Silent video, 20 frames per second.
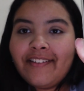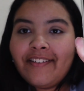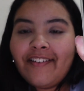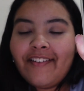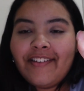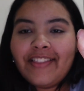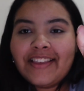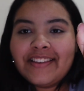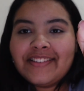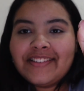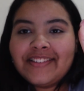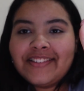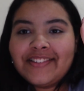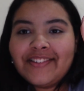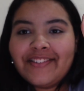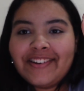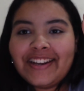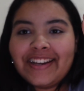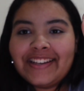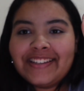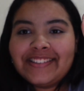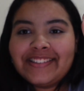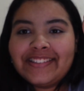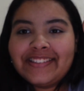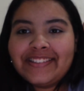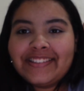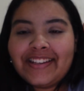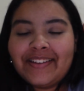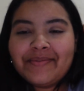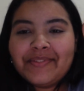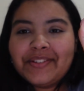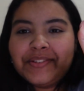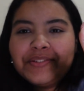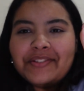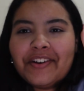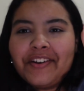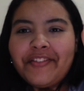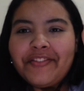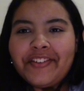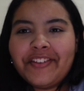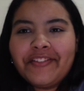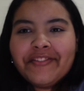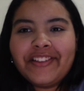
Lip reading: Oh, that's so nice. I'm so sorry for the